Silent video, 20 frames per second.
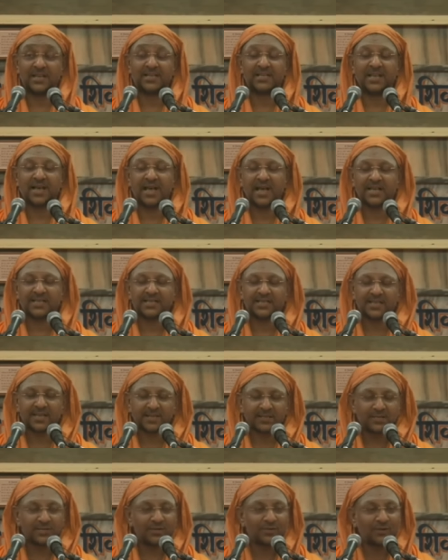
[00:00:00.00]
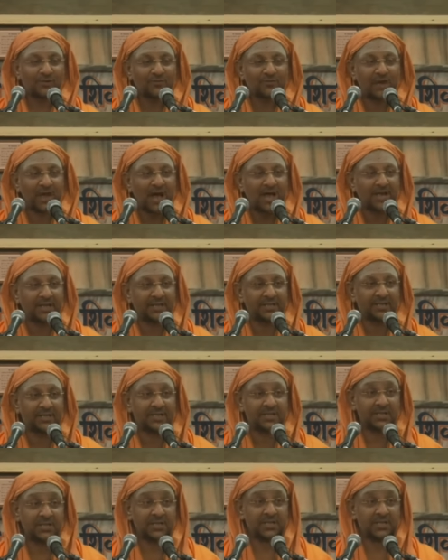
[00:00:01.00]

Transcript: the essence of I,